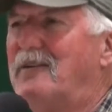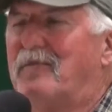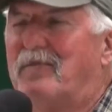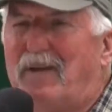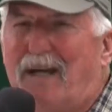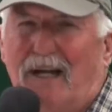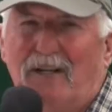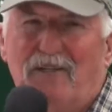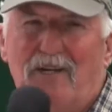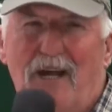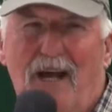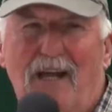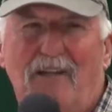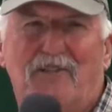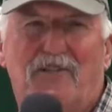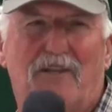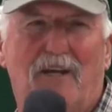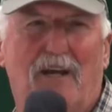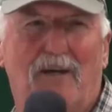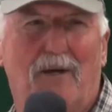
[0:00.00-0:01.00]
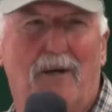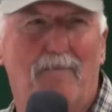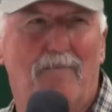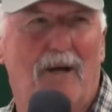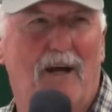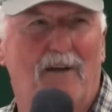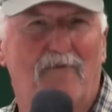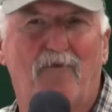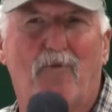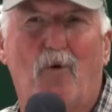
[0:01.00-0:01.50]
In fact, John Sutter
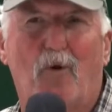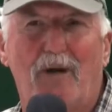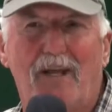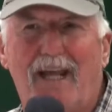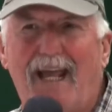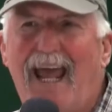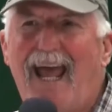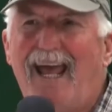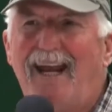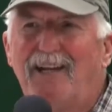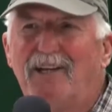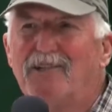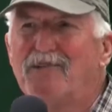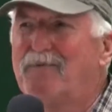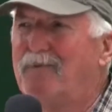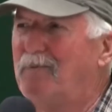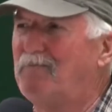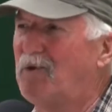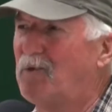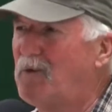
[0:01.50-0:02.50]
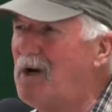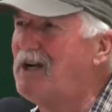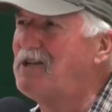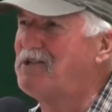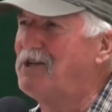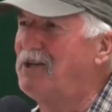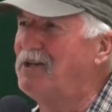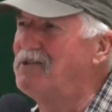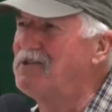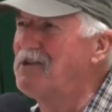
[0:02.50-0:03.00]
bought 40 cannons from the
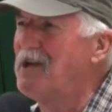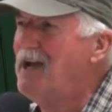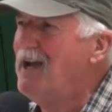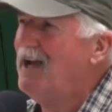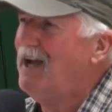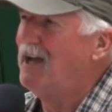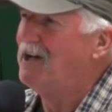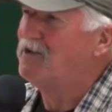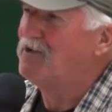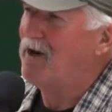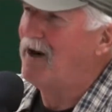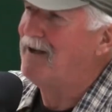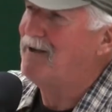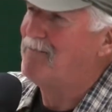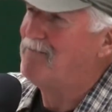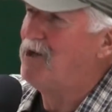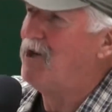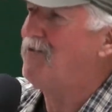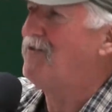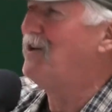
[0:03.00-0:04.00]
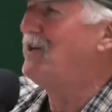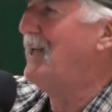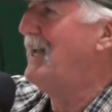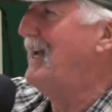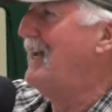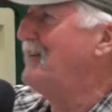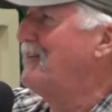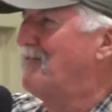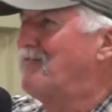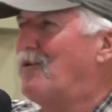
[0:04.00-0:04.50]
Russians and drug them
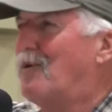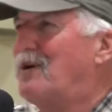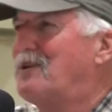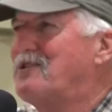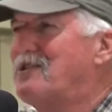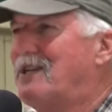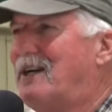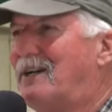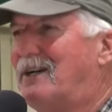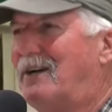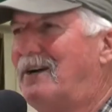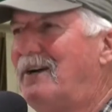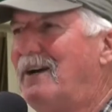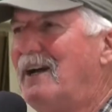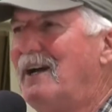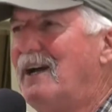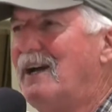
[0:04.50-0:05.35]
overland to Fort Sutter,